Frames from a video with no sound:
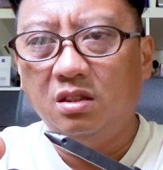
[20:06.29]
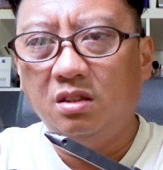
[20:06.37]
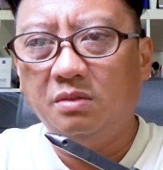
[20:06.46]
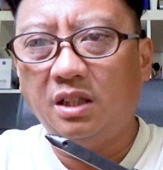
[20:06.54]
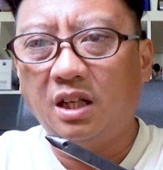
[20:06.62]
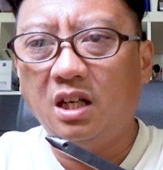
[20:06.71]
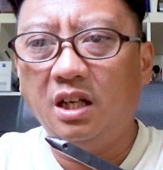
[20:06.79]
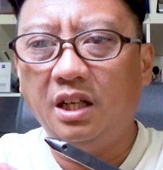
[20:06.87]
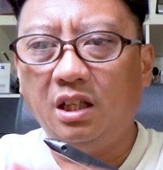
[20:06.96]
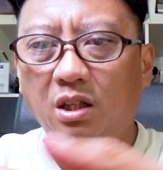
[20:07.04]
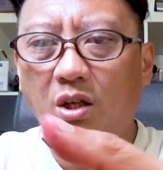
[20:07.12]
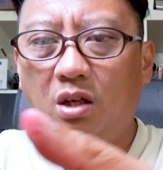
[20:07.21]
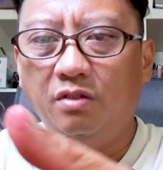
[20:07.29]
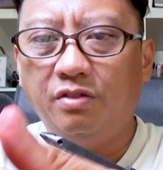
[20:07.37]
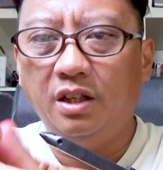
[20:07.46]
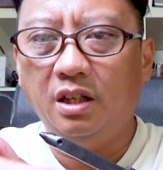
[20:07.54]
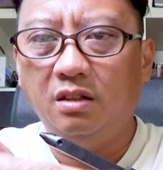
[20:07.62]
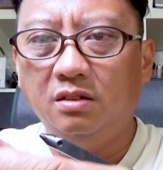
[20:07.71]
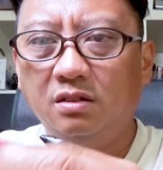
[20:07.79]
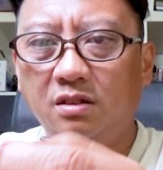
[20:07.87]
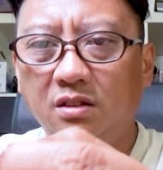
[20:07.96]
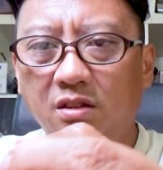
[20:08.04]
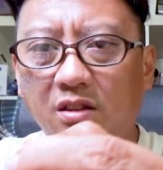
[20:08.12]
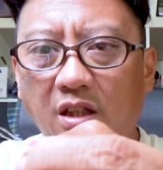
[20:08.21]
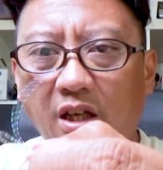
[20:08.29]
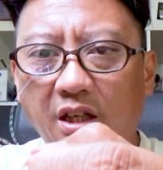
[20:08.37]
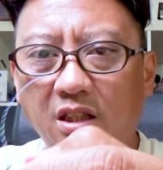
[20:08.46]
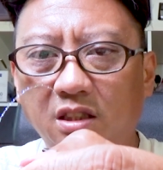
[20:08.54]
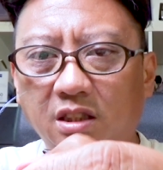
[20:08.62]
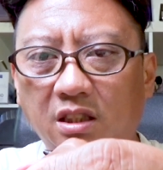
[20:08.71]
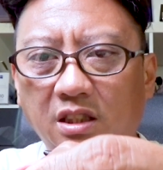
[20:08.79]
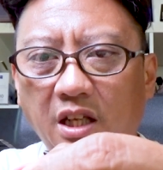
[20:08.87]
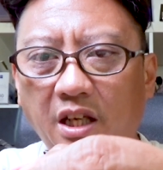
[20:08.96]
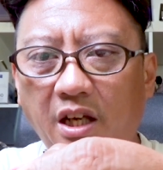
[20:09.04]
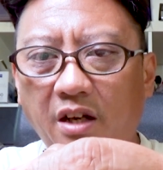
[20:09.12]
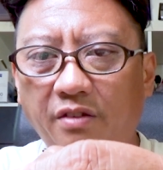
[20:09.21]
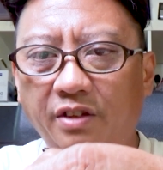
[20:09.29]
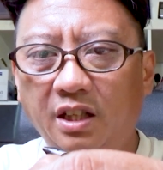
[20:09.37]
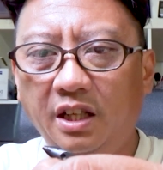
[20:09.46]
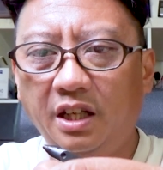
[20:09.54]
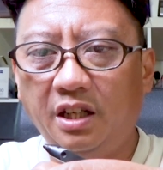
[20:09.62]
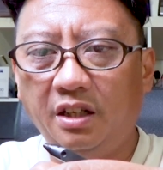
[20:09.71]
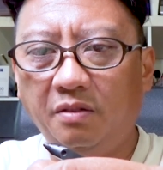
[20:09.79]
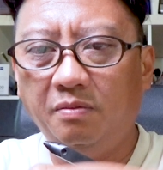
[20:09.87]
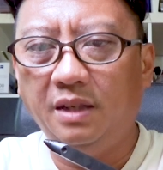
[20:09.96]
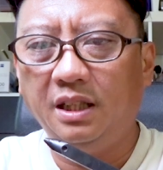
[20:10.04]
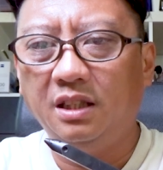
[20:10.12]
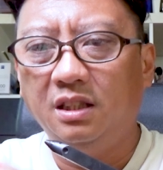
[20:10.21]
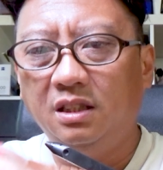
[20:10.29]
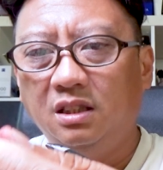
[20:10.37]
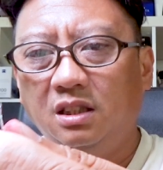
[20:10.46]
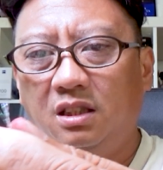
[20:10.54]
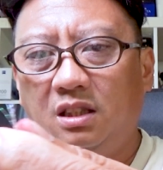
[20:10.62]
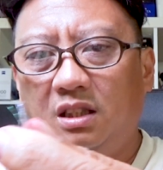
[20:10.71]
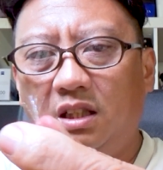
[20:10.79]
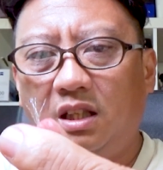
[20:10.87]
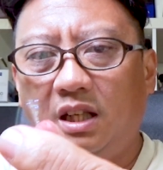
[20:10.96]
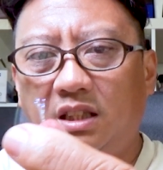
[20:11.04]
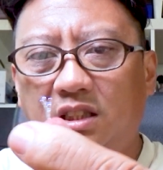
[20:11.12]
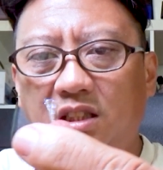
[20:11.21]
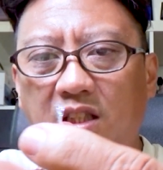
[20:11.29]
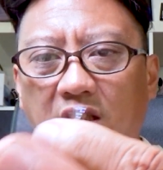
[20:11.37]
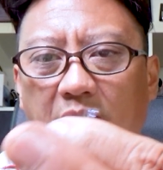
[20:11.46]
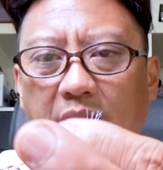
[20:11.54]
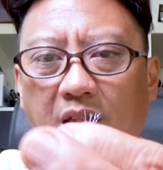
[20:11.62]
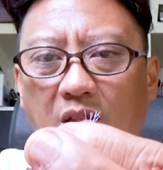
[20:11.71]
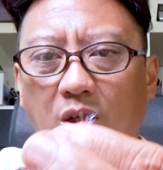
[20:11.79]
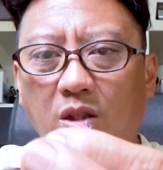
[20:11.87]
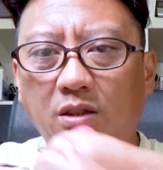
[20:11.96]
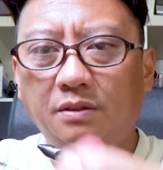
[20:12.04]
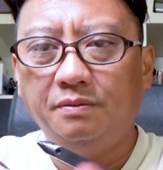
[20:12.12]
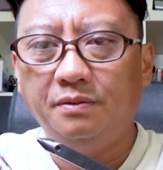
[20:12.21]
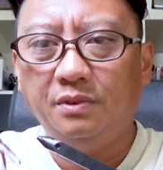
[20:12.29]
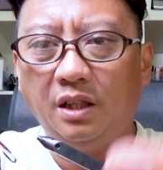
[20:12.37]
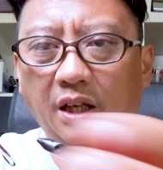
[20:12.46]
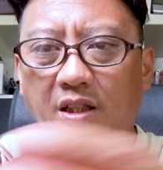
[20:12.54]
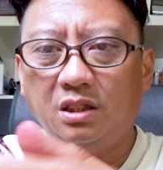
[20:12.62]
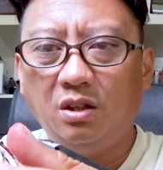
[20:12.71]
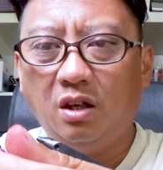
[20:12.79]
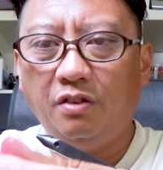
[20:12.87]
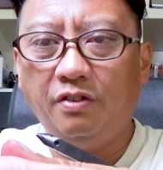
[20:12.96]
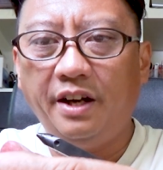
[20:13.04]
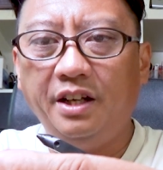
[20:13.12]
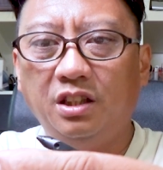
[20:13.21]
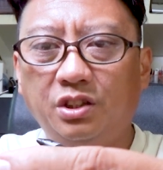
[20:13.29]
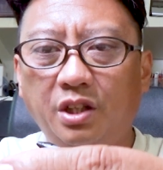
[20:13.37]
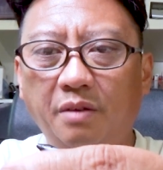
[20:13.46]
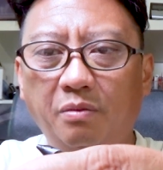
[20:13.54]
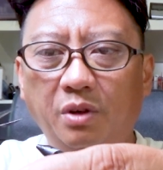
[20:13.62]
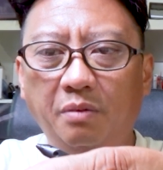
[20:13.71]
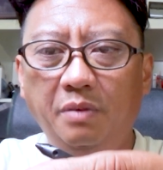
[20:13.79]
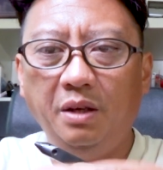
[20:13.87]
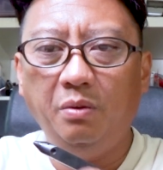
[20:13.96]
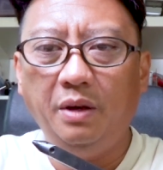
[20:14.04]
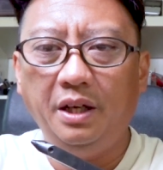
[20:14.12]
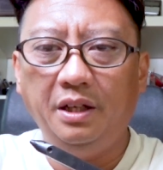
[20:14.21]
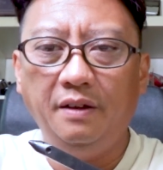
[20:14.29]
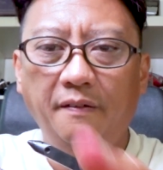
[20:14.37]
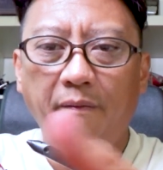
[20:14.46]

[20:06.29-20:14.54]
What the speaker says: I'm gonna cut it long for now, okay, because I'll take care of it later, but that's still a bit long. Okay, so our final trim would be when